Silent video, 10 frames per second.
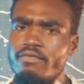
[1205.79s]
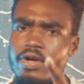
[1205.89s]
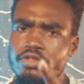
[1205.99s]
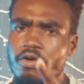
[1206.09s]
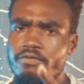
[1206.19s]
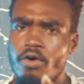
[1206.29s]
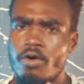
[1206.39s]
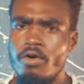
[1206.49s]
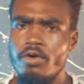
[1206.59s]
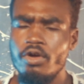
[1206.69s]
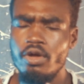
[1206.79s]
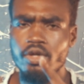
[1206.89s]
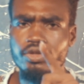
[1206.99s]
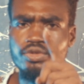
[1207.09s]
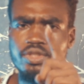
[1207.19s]
First of all,
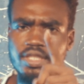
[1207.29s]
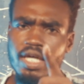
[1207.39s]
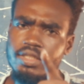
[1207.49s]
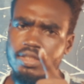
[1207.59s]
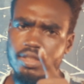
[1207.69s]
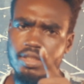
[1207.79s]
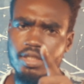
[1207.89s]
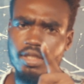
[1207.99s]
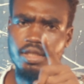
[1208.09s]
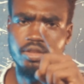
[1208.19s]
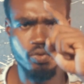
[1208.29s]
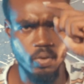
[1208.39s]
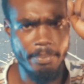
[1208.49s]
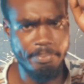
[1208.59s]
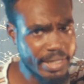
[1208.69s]
you said you
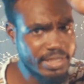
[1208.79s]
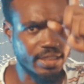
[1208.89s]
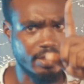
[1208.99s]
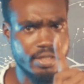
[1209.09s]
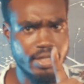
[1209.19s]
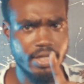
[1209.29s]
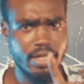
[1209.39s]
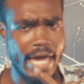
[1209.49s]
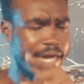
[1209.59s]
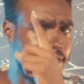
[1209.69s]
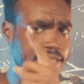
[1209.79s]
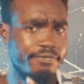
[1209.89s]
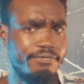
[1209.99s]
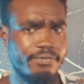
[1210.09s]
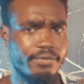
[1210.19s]
were beaten like a
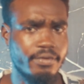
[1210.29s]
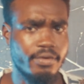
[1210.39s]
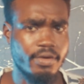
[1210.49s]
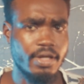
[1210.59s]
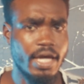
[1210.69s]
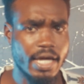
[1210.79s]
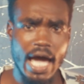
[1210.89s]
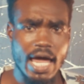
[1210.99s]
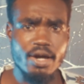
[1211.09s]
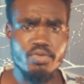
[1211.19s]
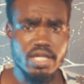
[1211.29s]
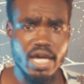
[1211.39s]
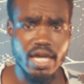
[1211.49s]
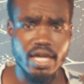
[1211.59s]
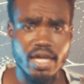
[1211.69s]
thief. Ghana we
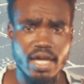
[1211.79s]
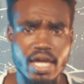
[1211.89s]
dey.